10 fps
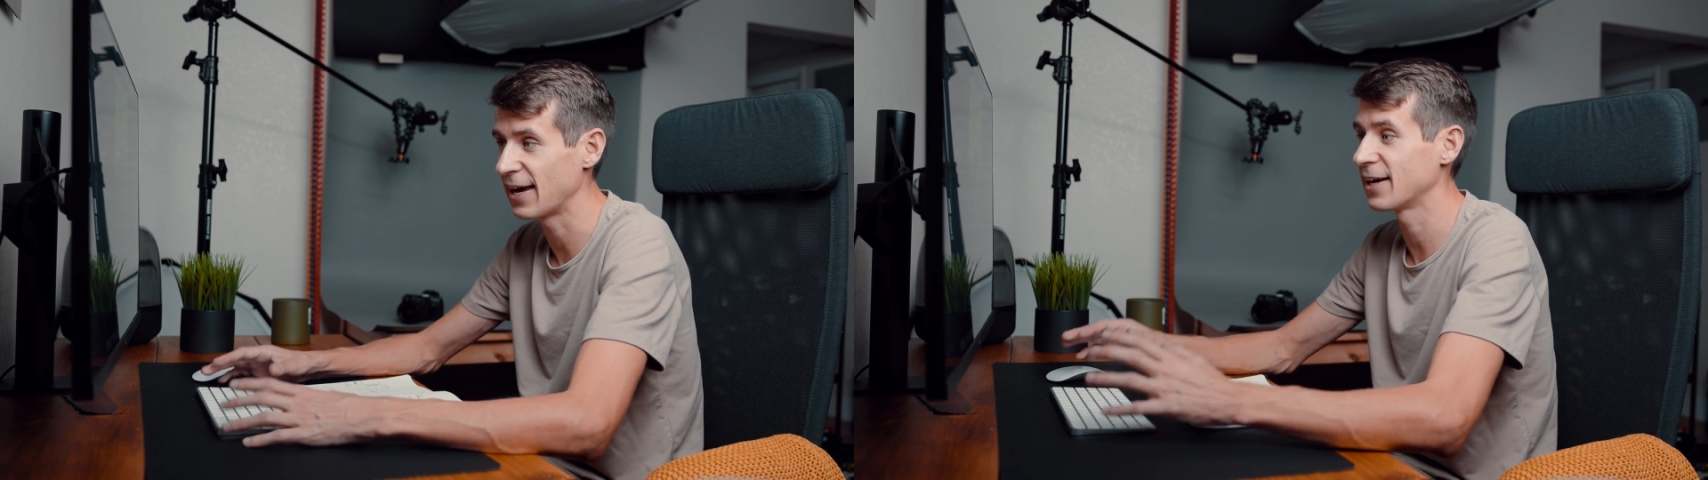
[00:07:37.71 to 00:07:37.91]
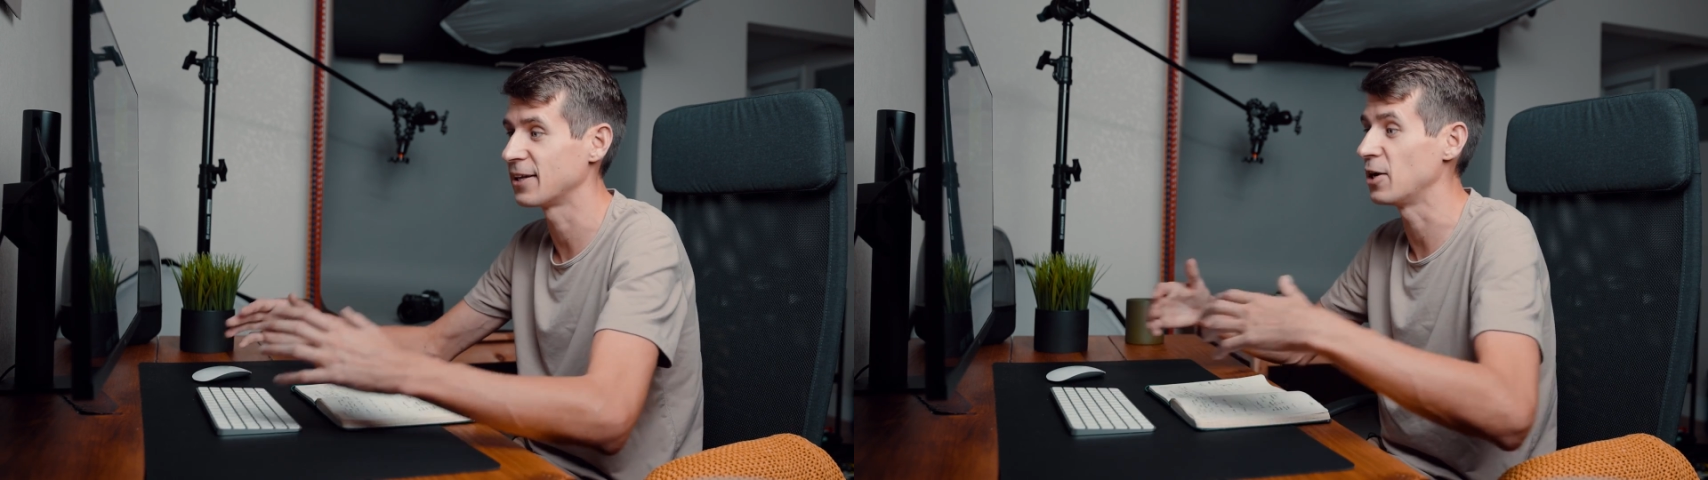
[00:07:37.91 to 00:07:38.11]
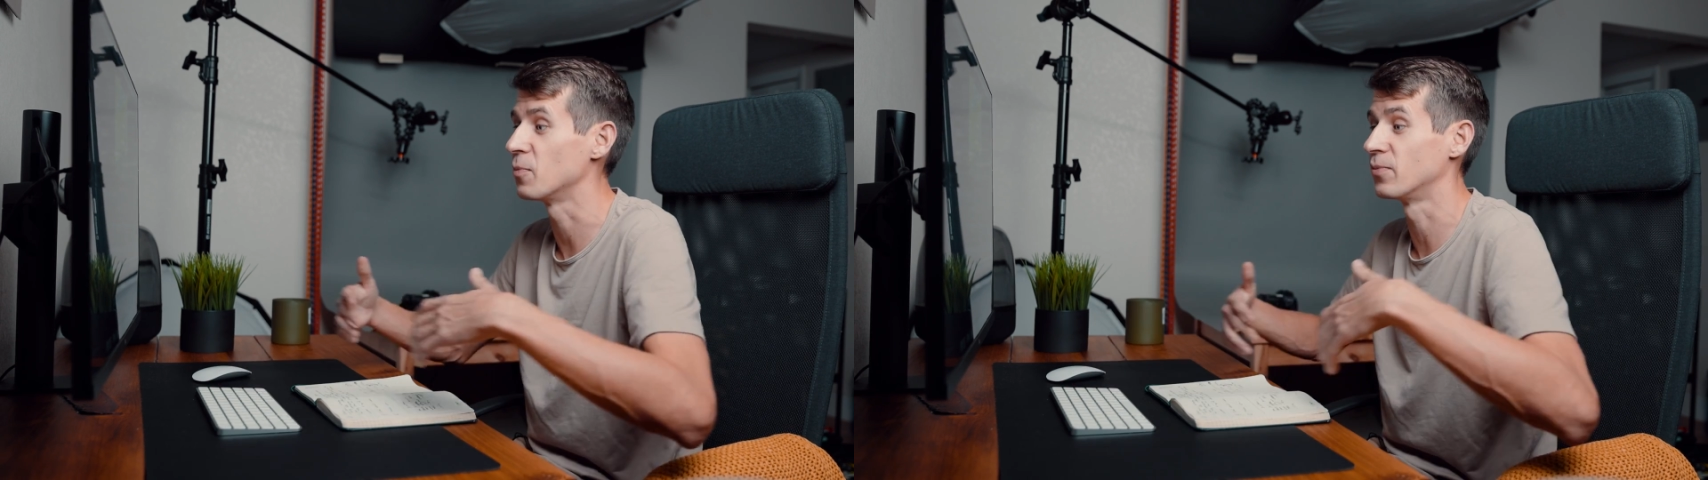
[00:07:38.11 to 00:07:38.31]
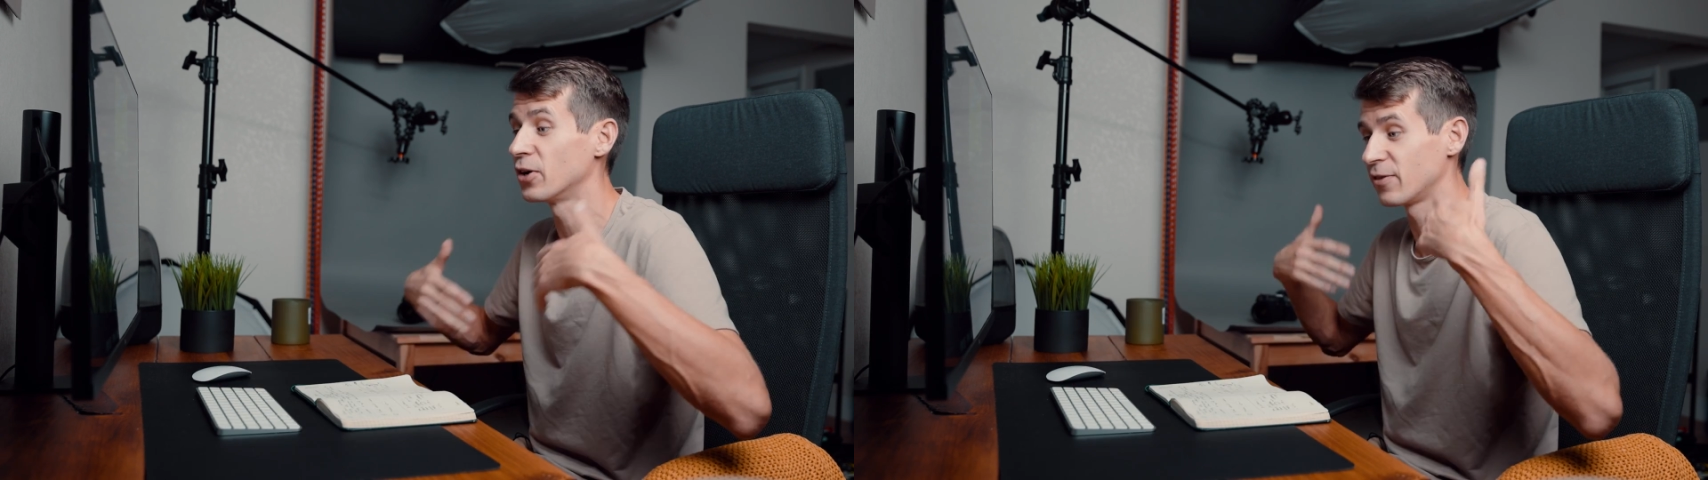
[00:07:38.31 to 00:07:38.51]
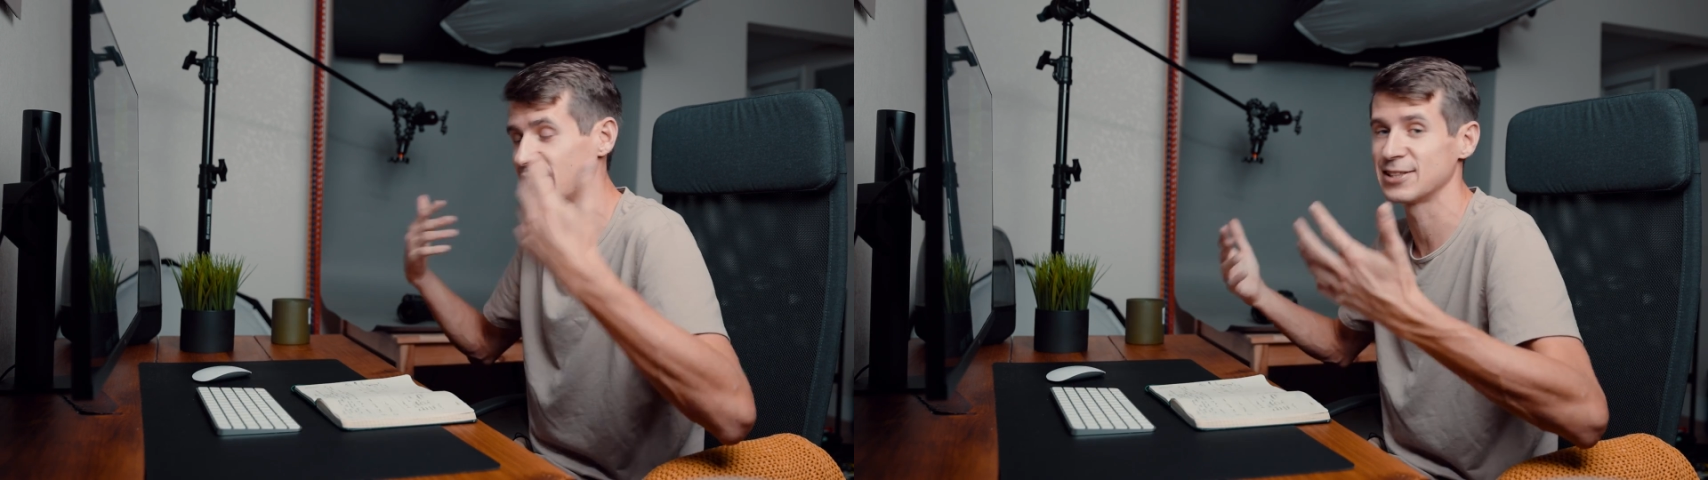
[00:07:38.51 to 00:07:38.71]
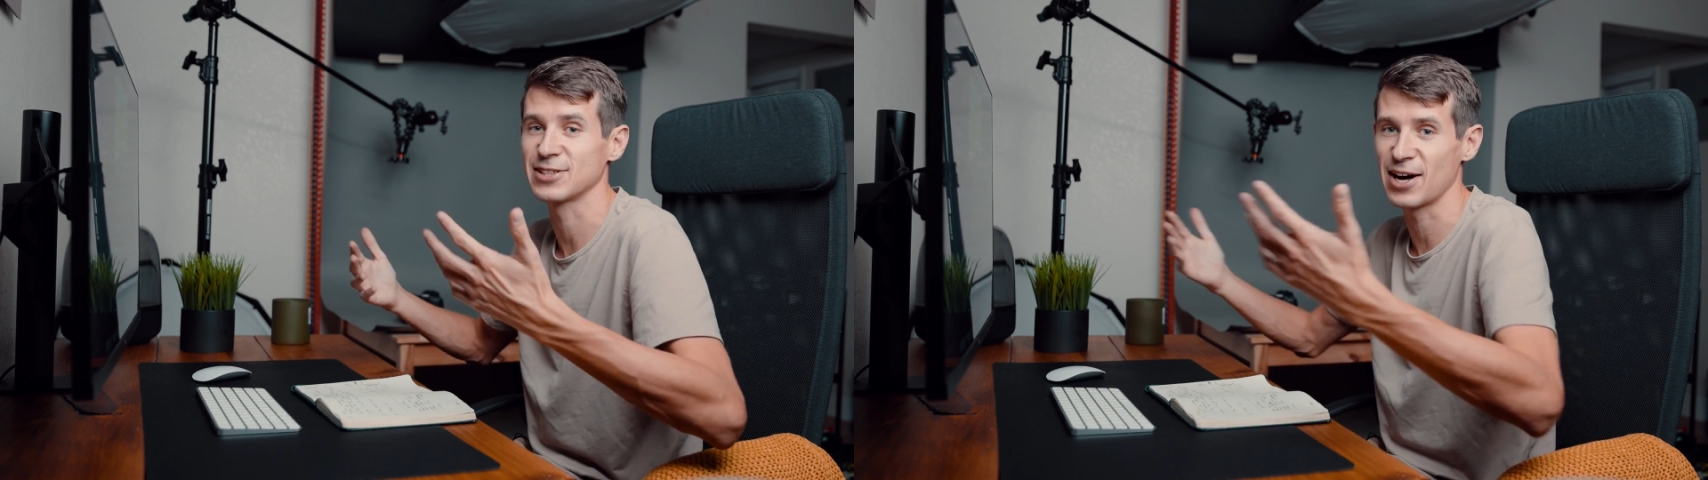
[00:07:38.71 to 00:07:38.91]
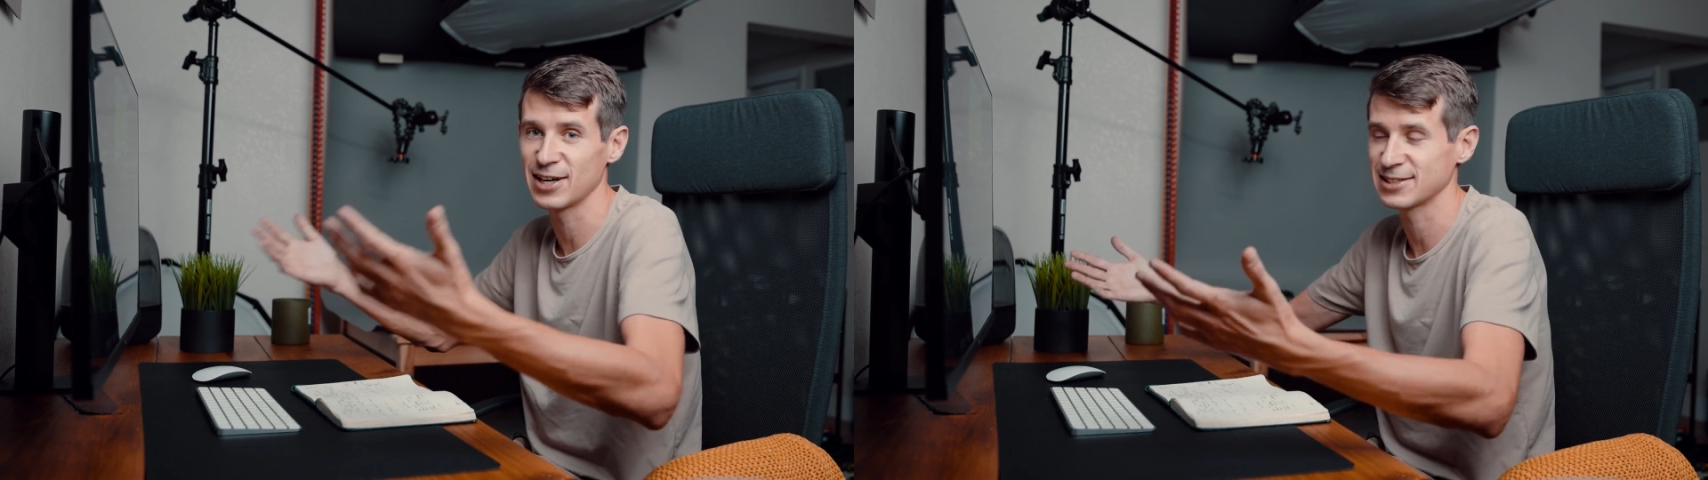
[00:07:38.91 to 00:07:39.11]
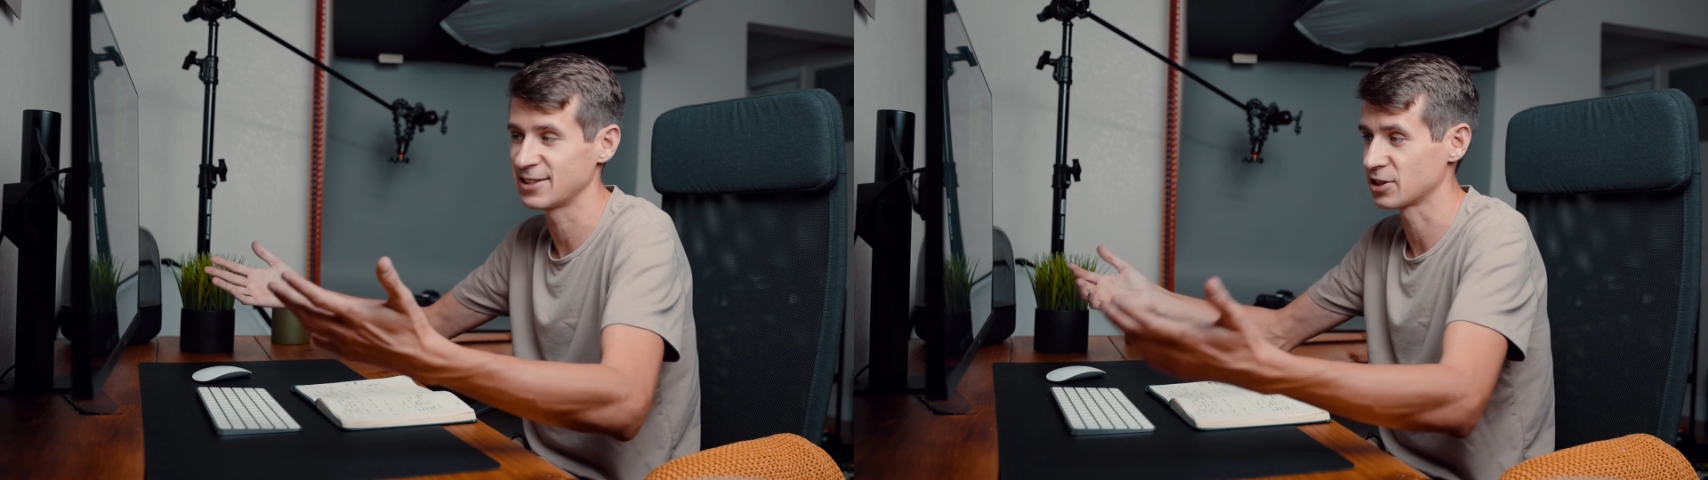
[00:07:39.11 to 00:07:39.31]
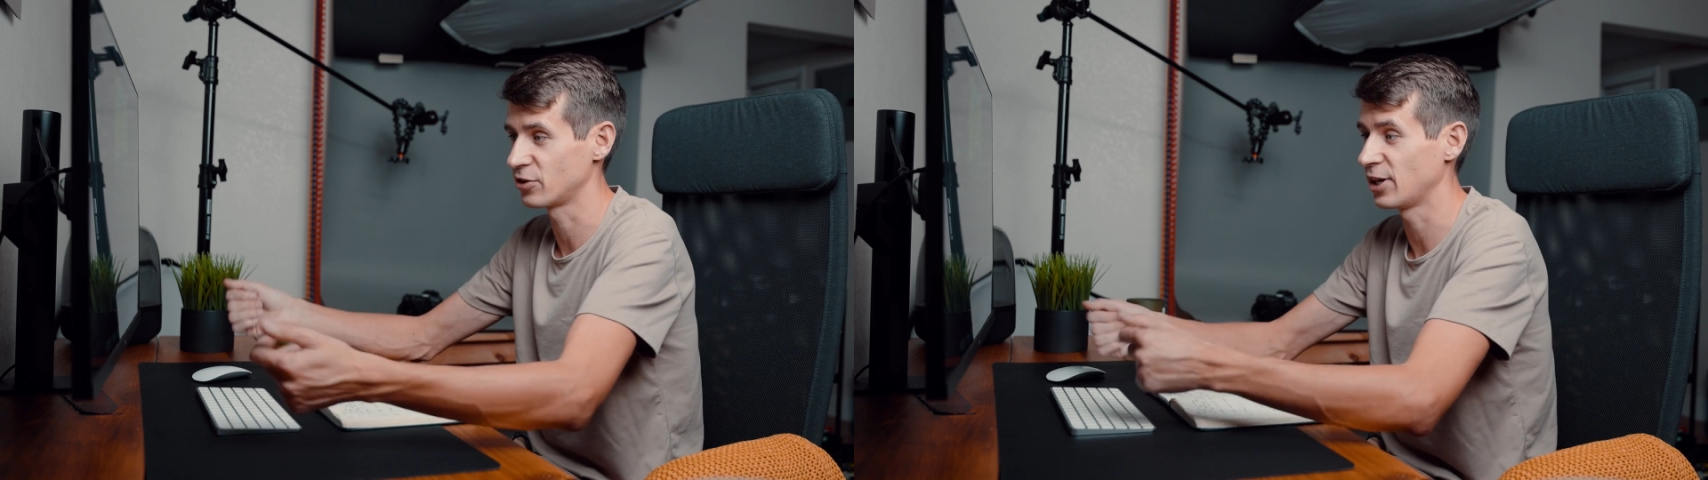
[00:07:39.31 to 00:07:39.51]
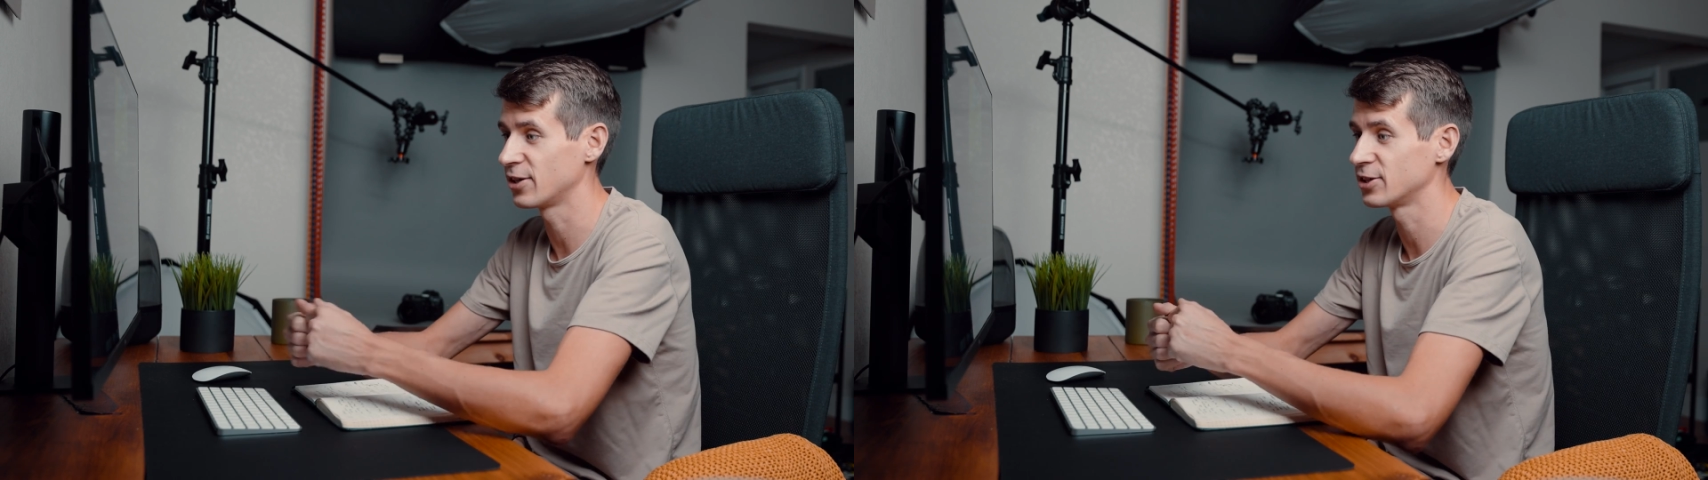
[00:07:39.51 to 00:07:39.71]
and it motivates us as
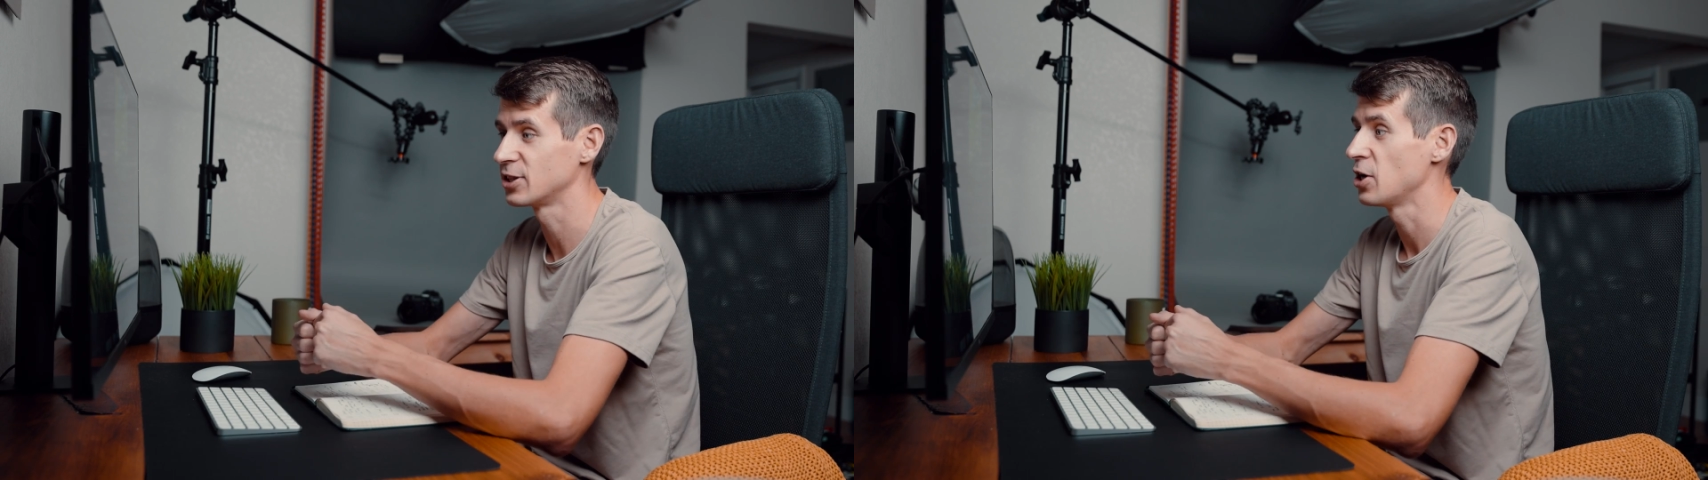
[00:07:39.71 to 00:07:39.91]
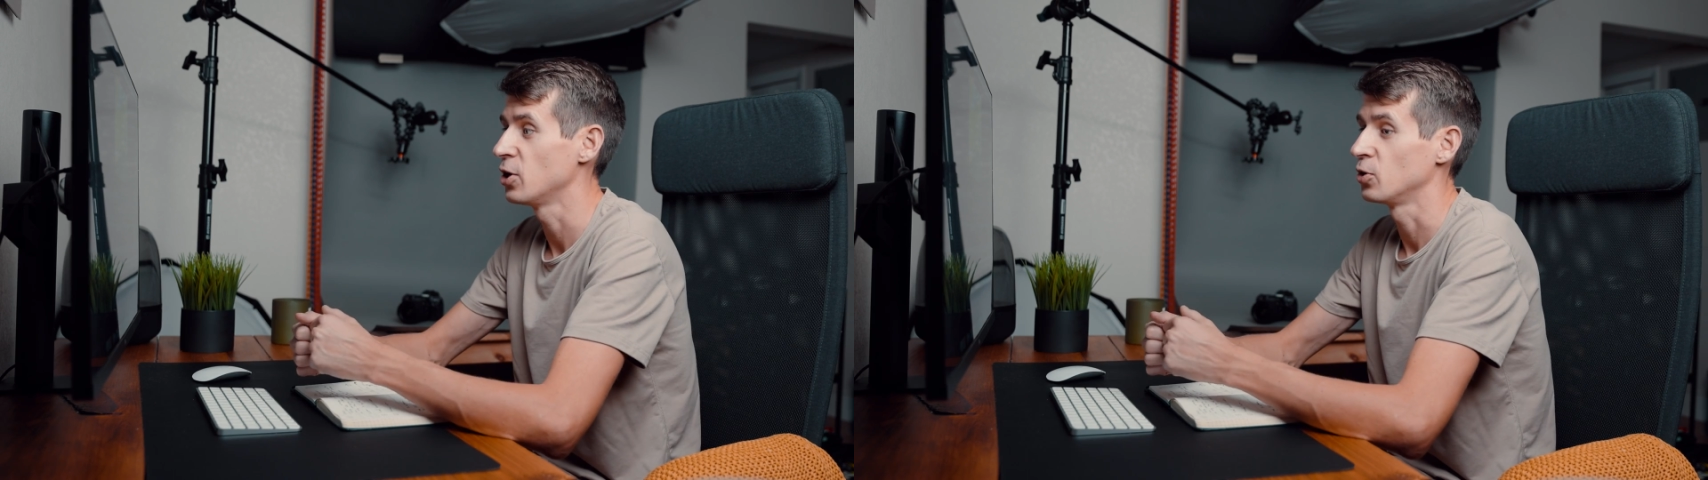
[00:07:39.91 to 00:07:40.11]
creators